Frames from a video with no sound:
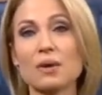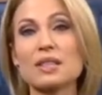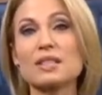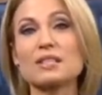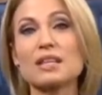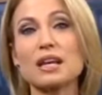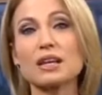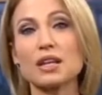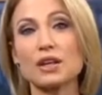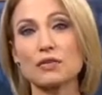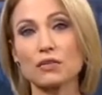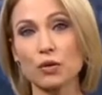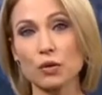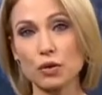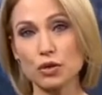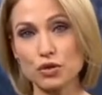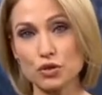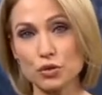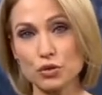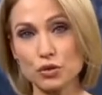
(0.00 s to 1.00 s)
the deadly Florida
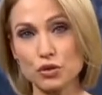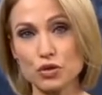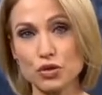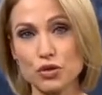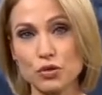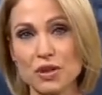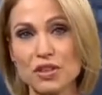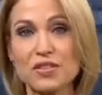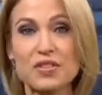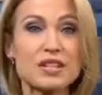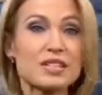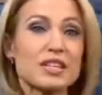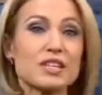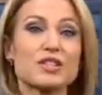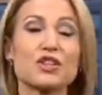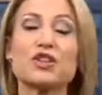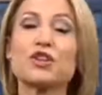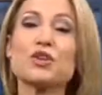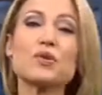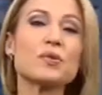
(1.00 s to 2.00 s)
school shooting. This is a
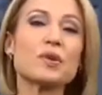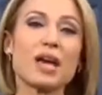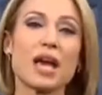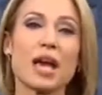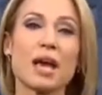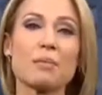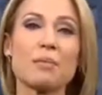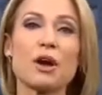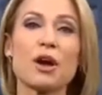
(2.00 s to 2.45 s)
new game